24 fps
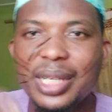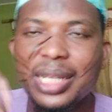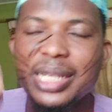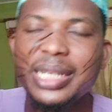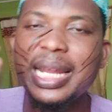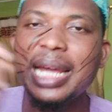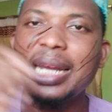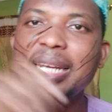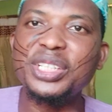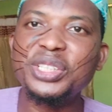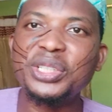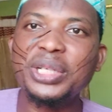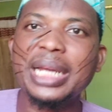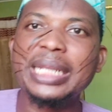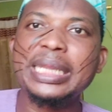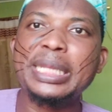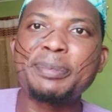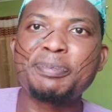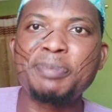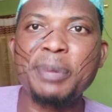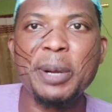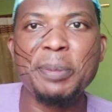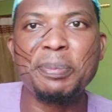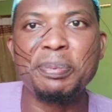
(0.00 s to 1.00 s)
Now let's look at
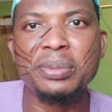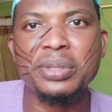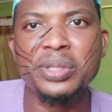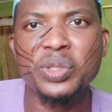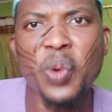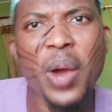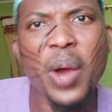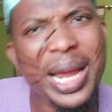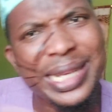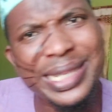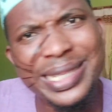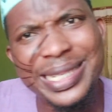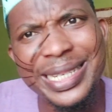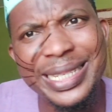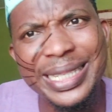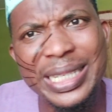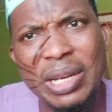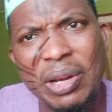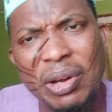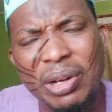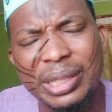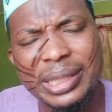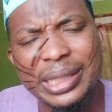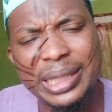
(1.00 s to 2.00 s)
the purpose. Why is it
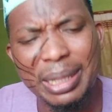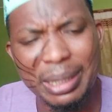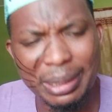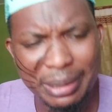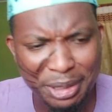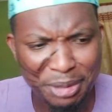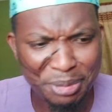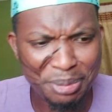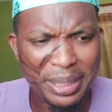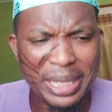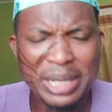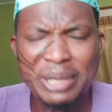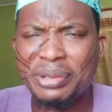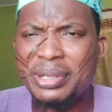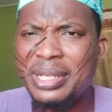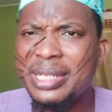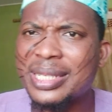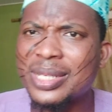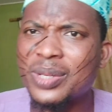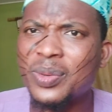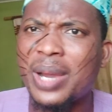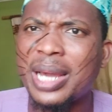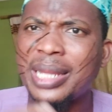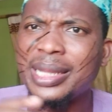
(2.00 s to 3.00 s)
done? There's a
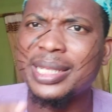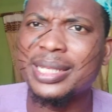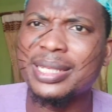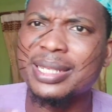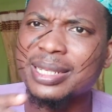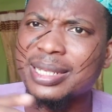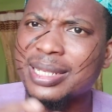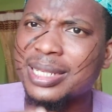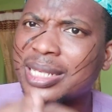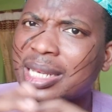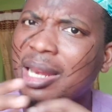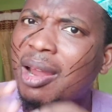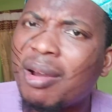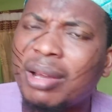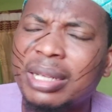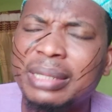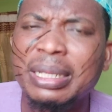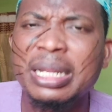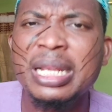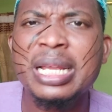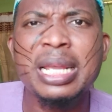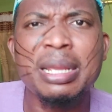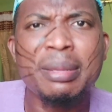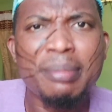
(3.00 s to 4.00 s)
reason why this is done.
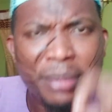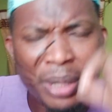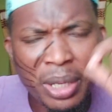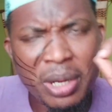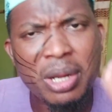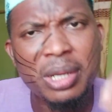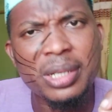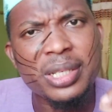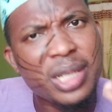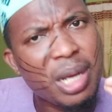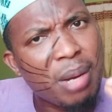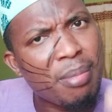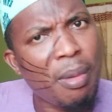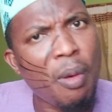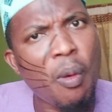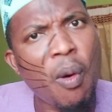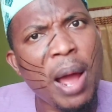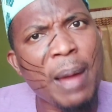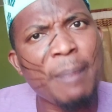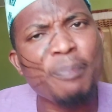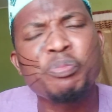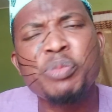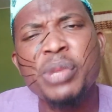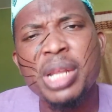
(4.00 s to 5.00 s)
Because number
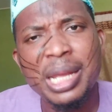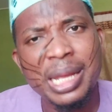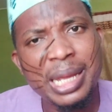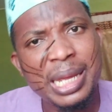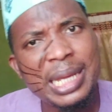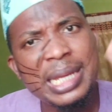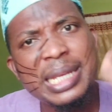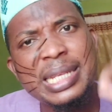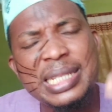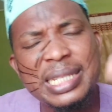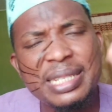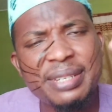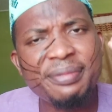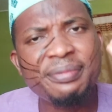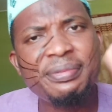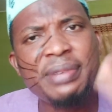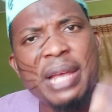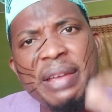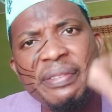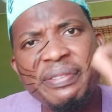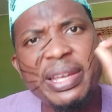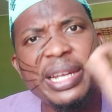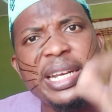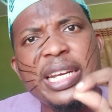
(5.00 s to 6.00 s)
one, it's
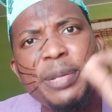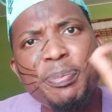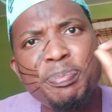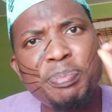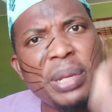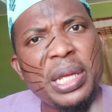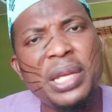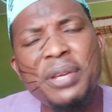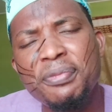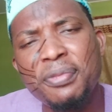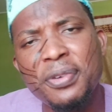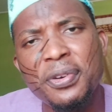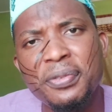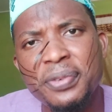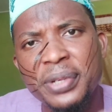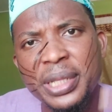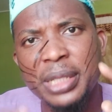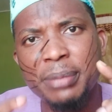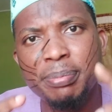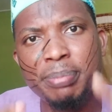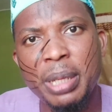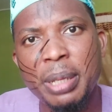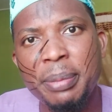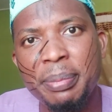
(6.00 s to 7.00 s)
very, very painful for
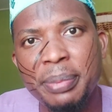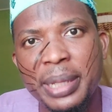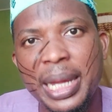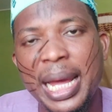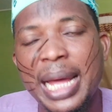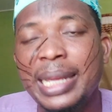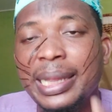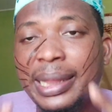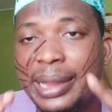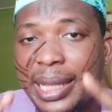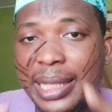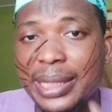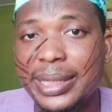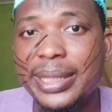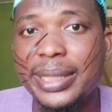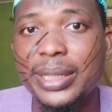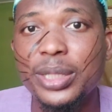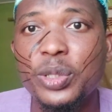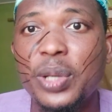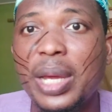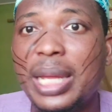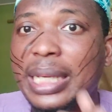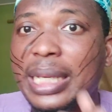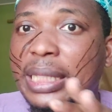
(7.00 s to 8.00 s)
the baby. And this
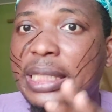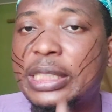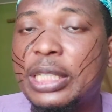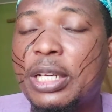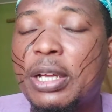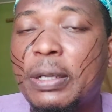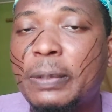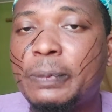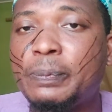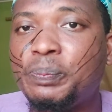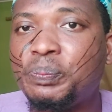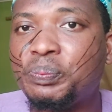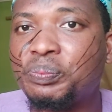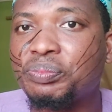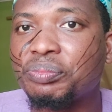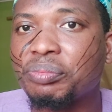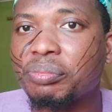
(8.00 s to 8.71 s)
is usually done